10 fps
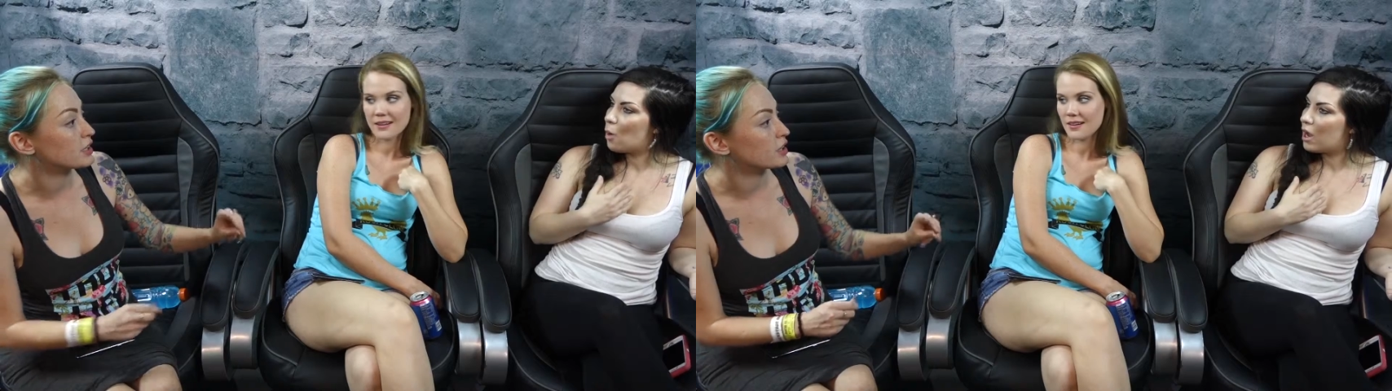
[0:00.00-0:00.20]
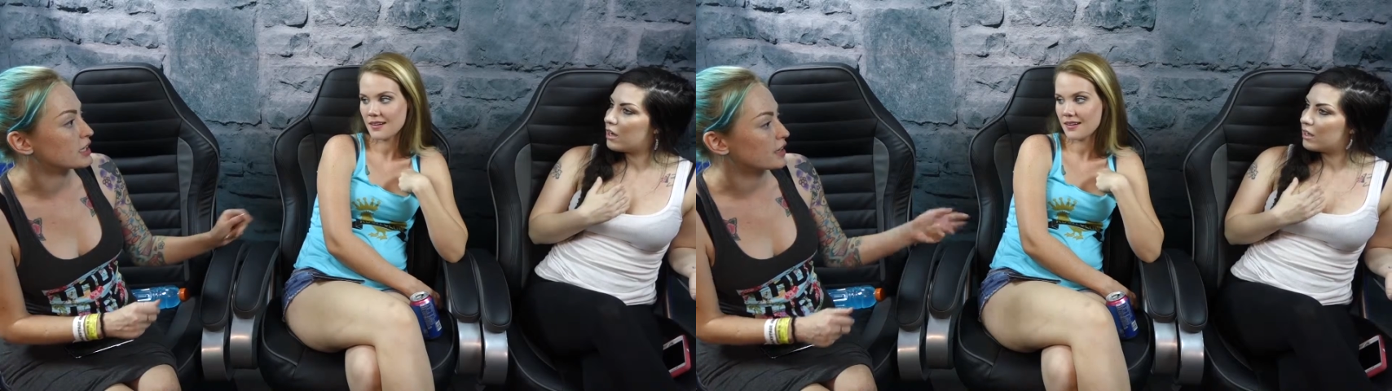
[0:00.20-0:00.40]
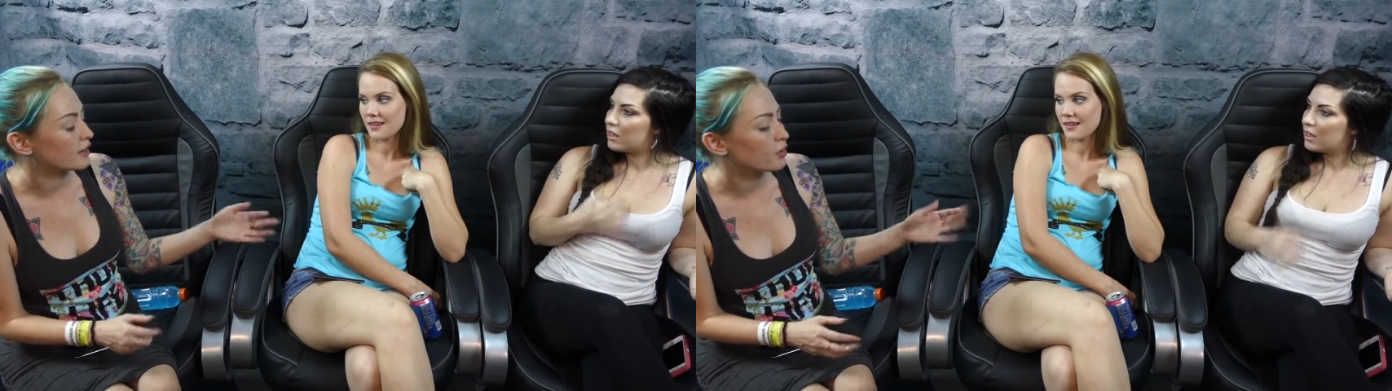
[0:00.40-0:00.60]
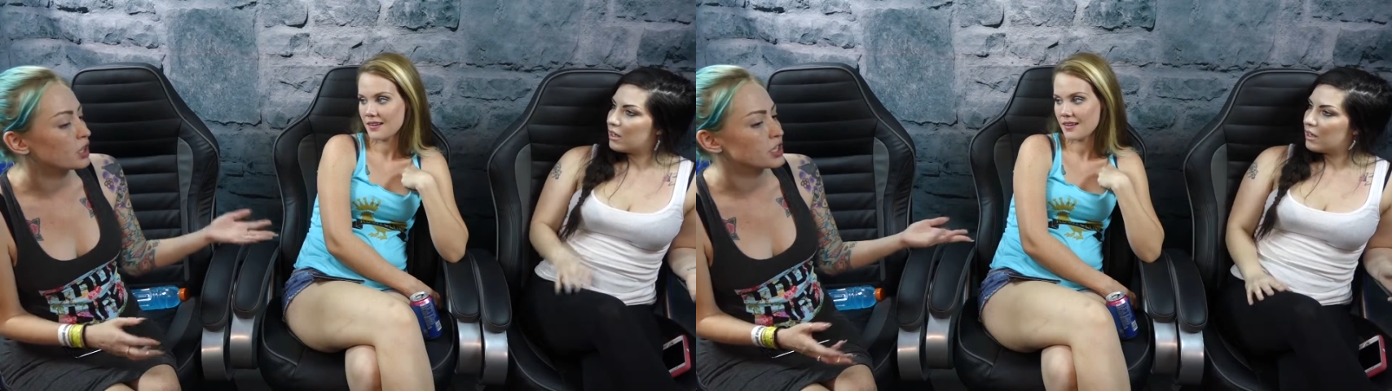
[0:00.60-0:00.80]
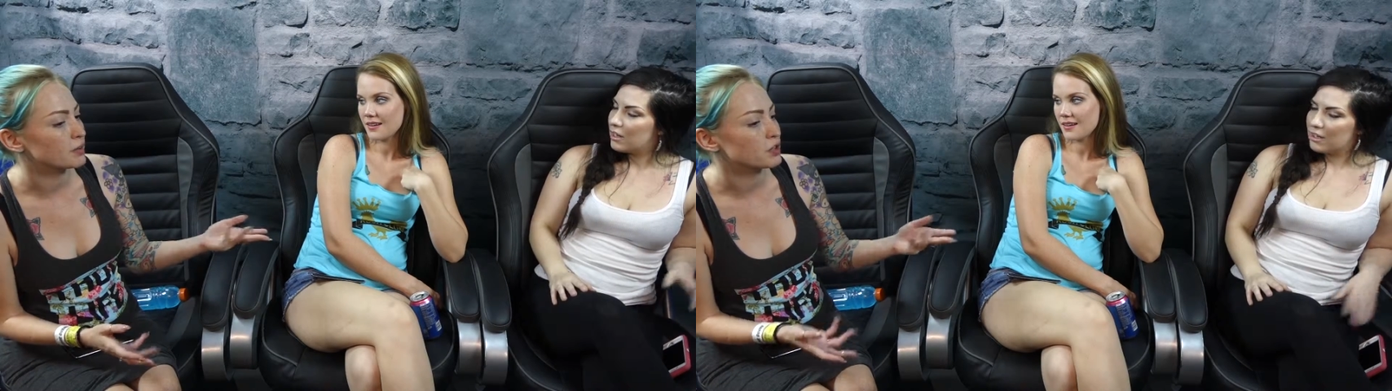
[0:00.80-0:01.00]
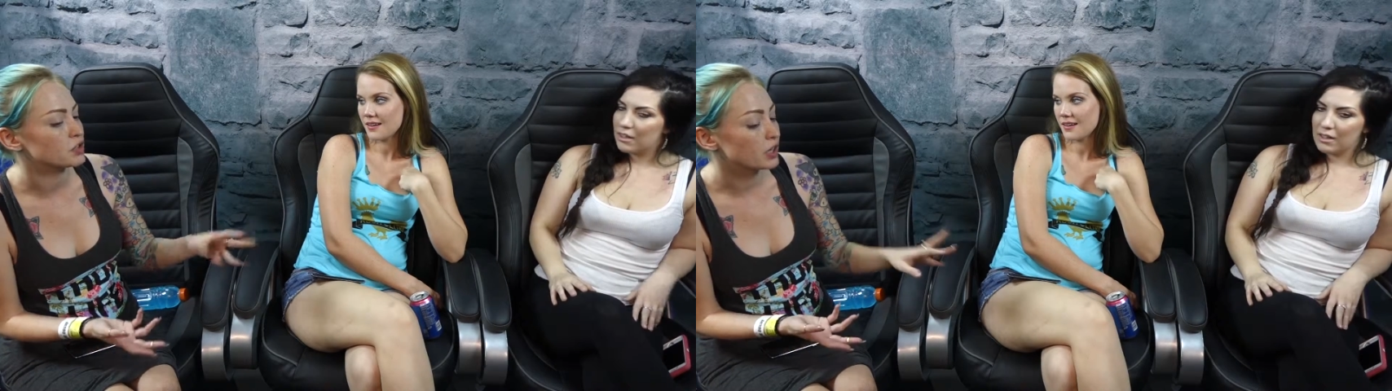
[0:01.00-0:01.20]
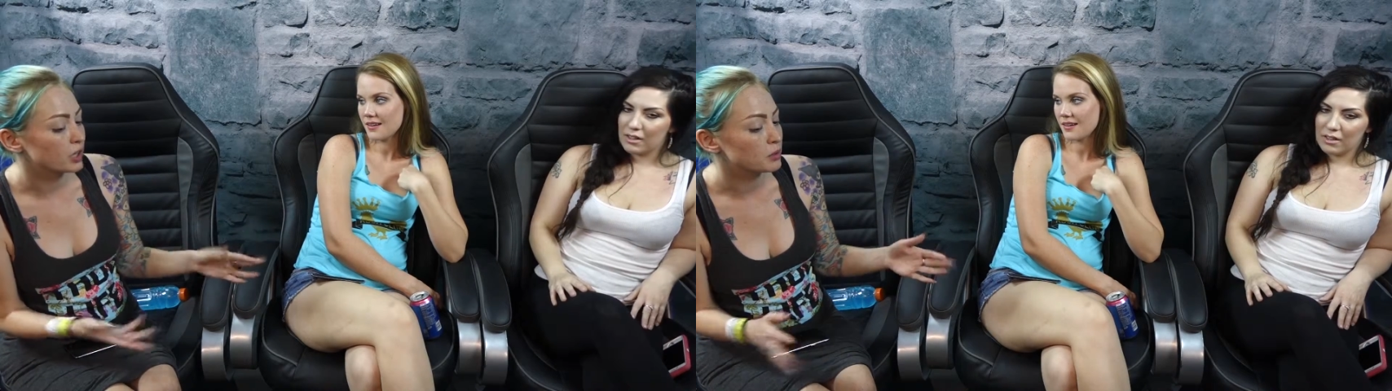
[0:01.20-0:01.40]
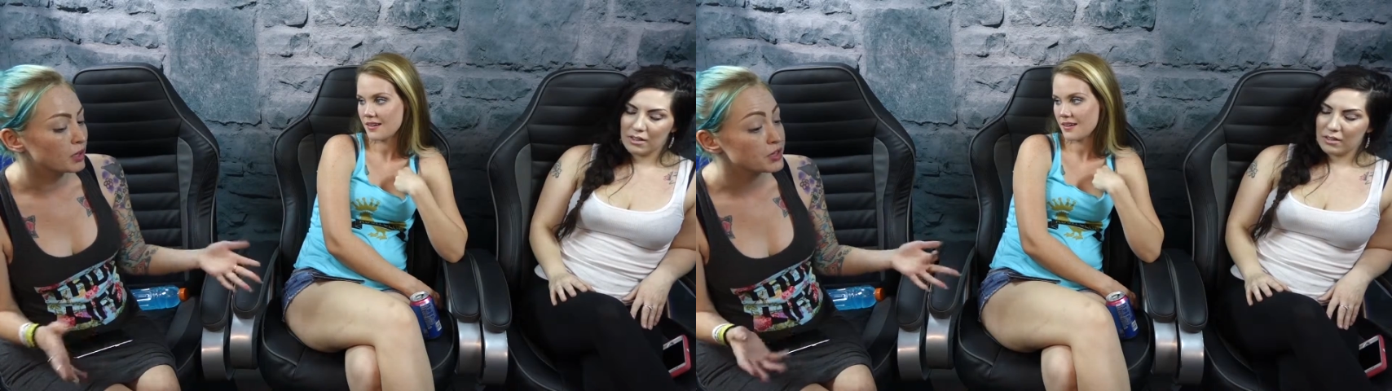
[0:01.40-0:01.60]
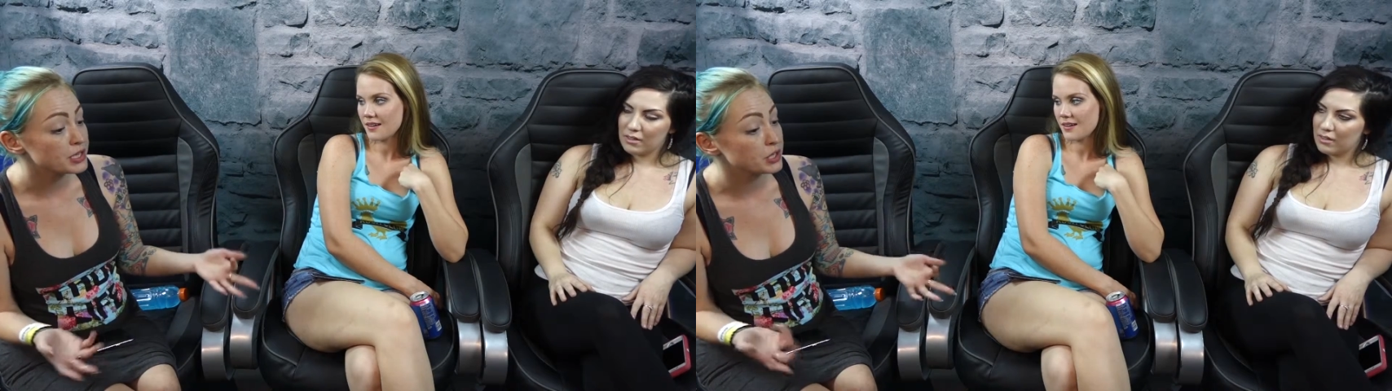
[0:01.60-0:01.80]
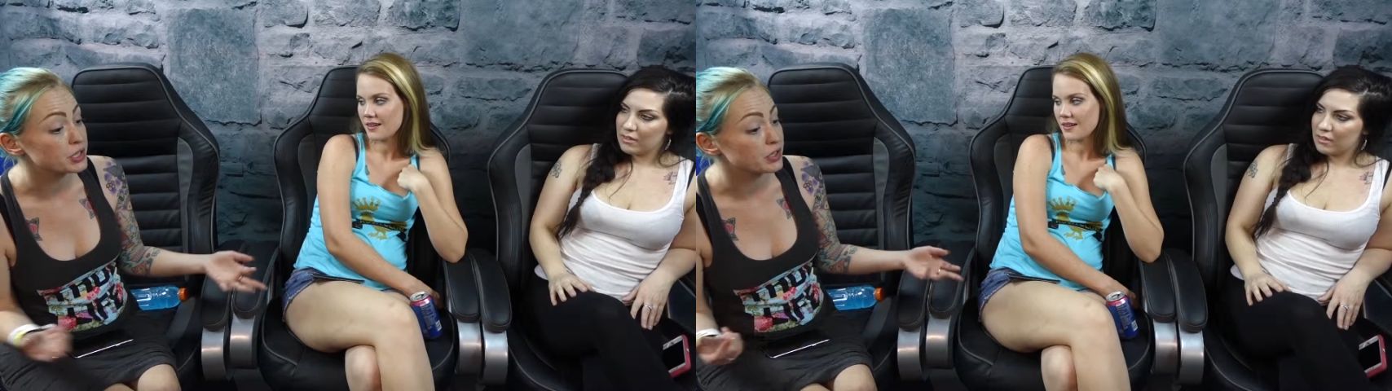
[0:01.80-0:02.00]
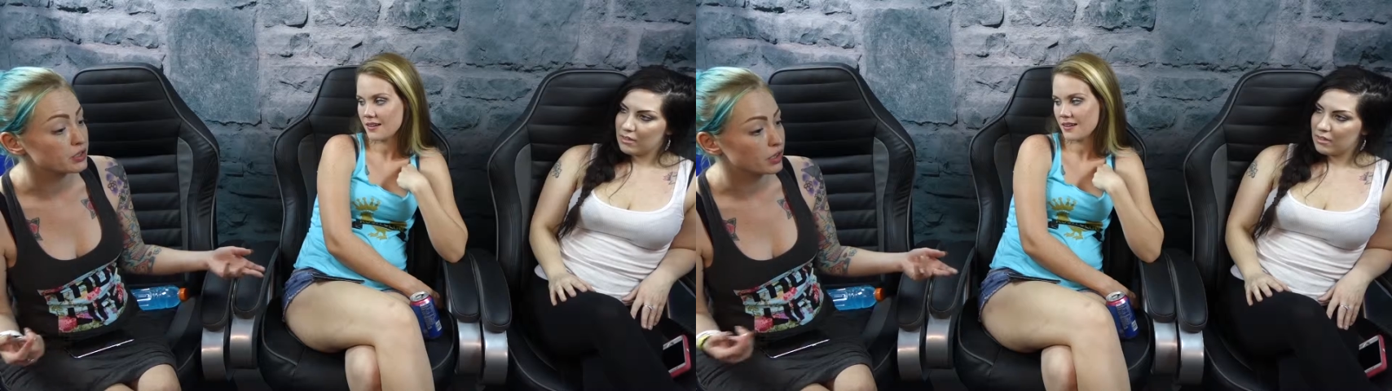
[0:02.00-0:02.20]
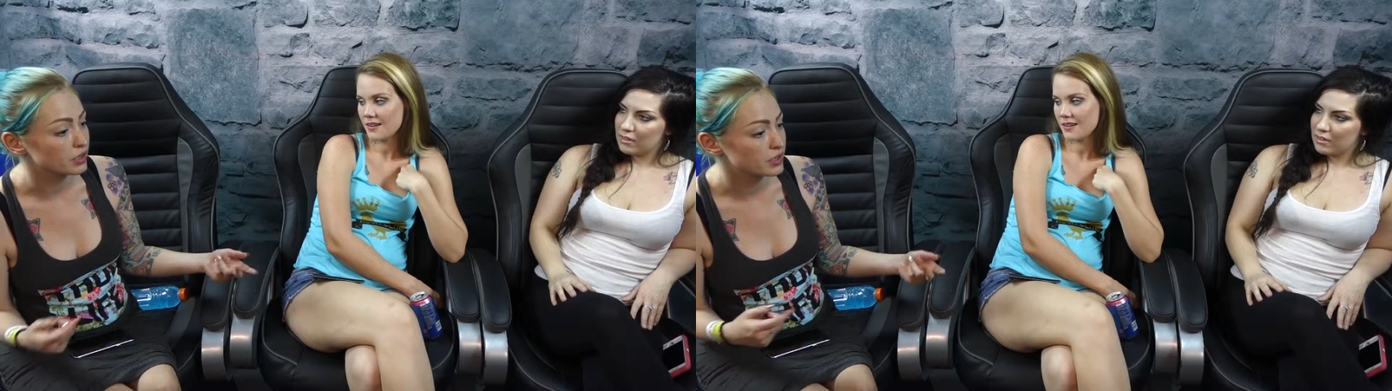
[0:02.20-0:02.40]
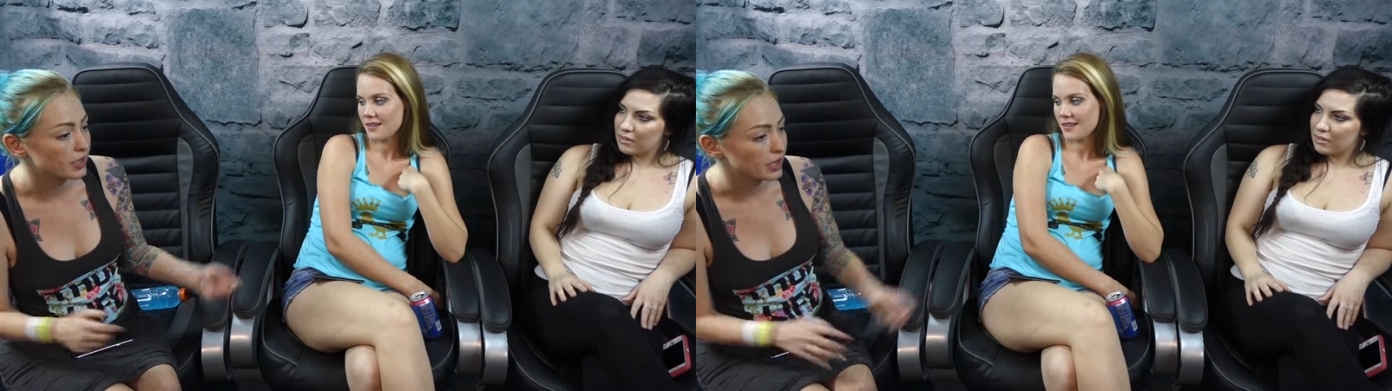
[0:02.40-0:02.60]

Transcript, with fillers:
Speaker 1: series. One. I've watched that. But there's a documentary series that starts